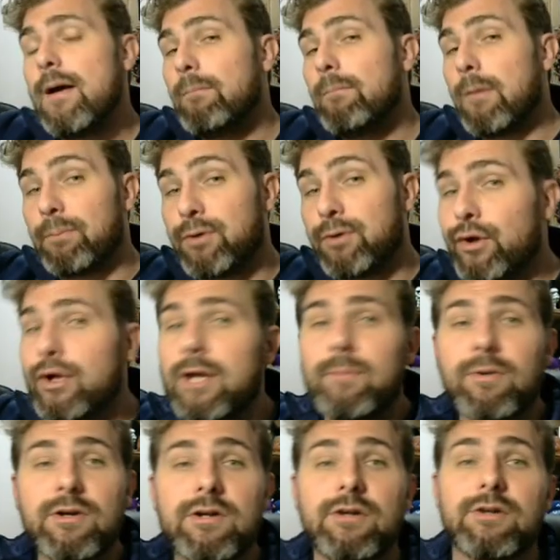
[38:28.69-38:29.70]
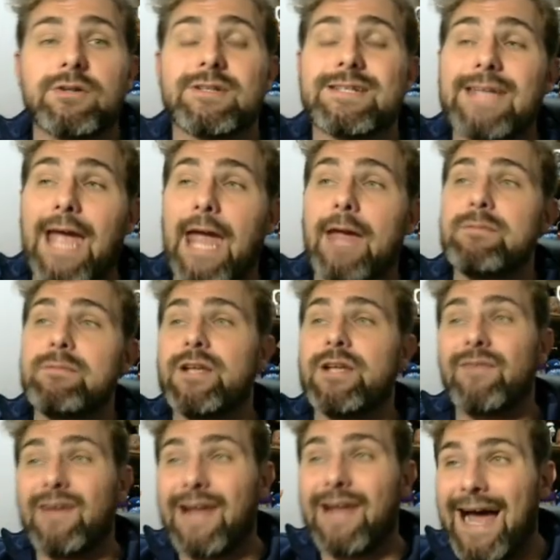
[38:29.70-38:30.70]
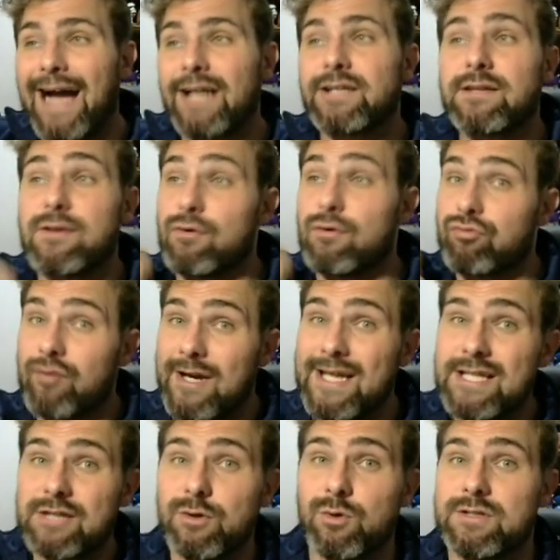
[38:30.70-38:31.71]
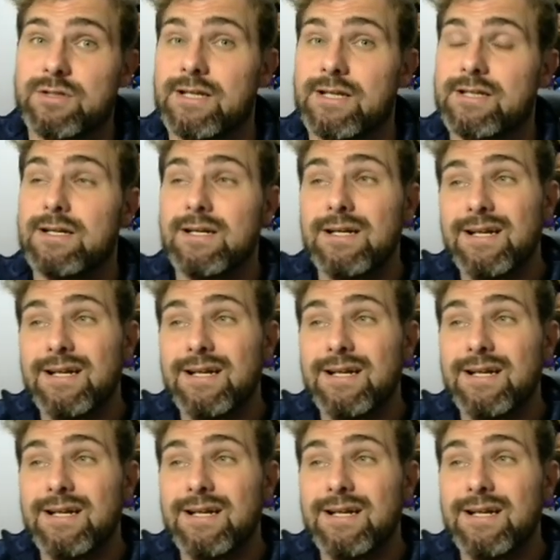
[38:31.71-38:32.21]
but purely because games have lacked the resources